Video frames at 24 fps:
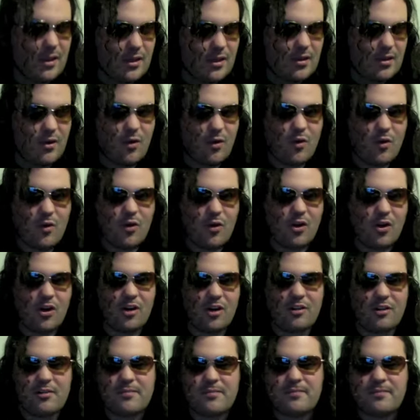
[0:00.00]

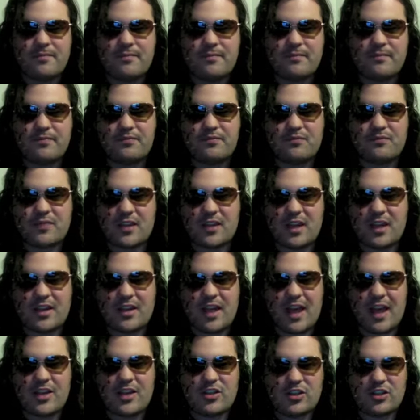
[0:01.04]
Or a guy
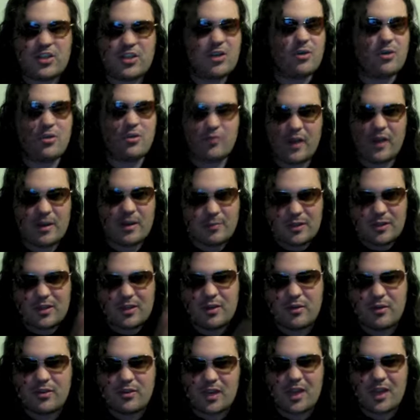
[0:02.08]
just randomly
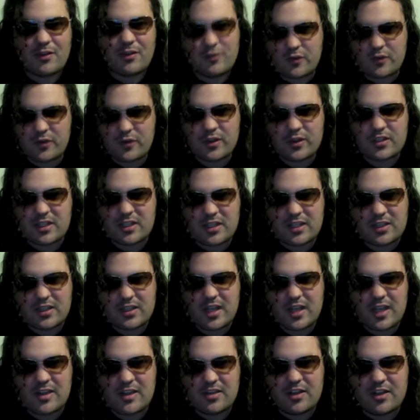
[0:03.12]
kills a guy to get the
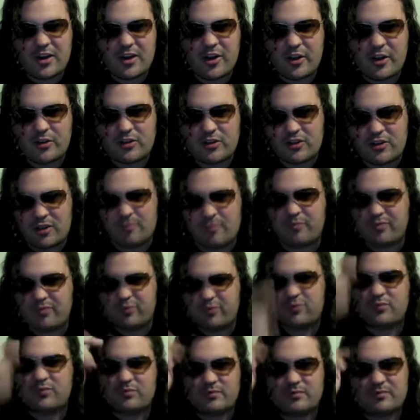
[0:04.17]
guy's stereo, just like, pfft,
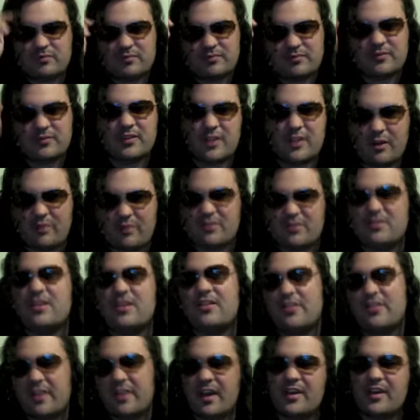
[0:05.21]
you know, and takes
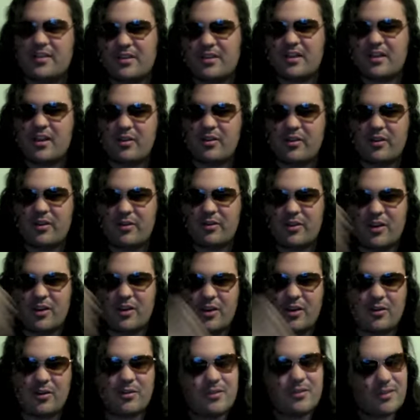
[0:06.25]
the guy's stereo, you know.
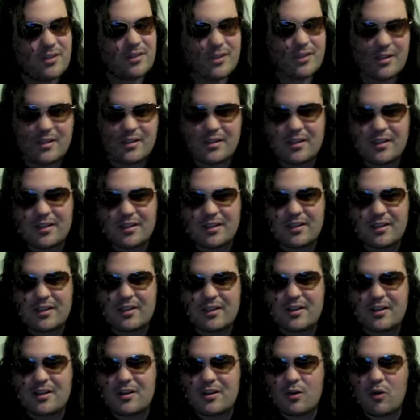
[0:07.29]

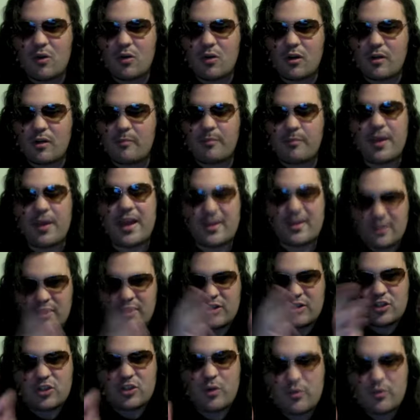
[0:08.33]
Or back in the
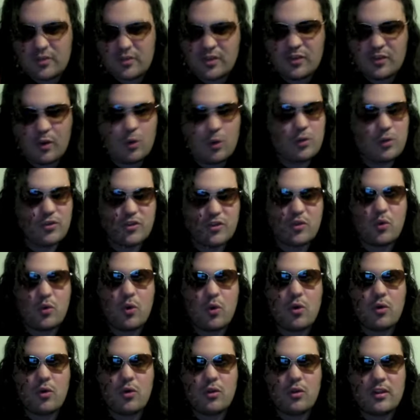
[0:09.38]
shows in this old
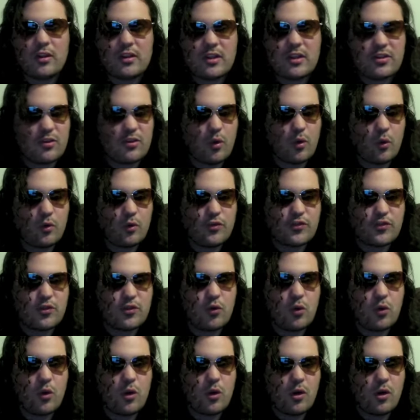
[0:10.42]

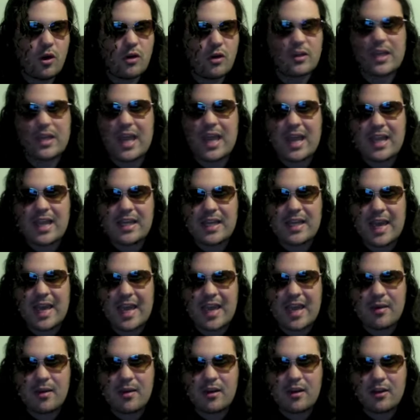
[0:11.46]
school arcade game,
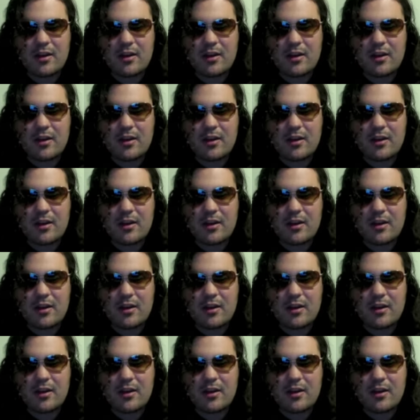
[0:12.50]
you know,